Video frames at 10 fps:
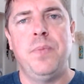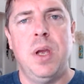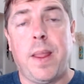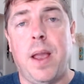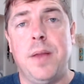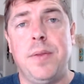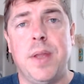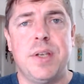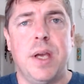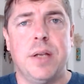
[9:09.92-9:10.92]
And then
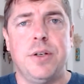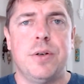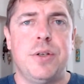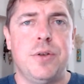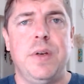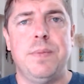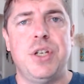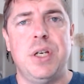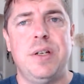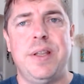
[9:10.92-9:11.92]
set your sous vide
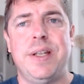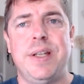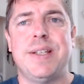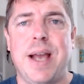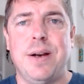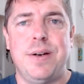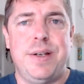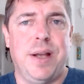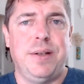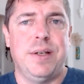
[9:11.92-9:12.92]
machine to the
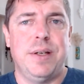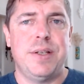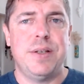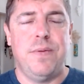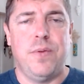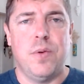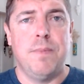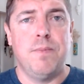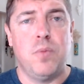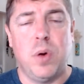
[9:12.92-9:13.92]
desired doneness
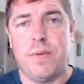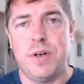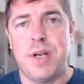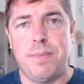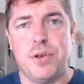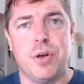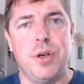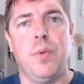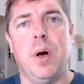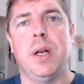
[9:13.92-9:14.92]
for whatever temperature you
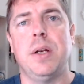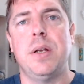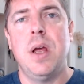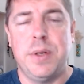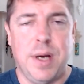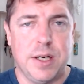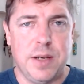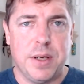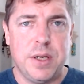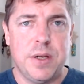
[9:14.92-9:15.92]
wanted. We talked
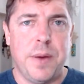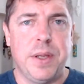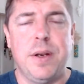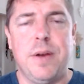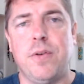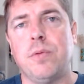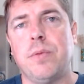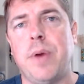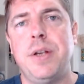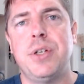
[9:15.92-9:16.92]
about the different
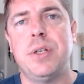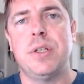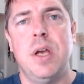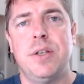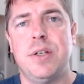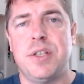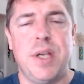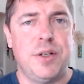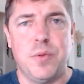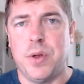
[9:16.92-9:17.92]
ranges. Just
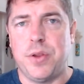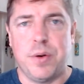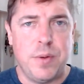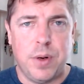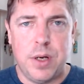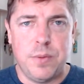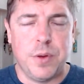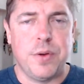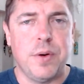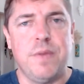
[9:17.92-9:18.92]
set it to 131,
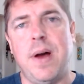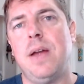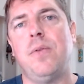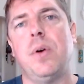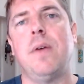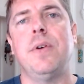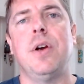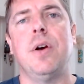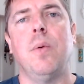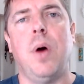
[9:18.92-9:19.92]
135, whatever
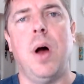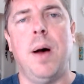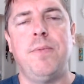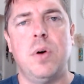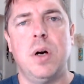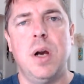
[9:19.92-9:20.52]
you're up for,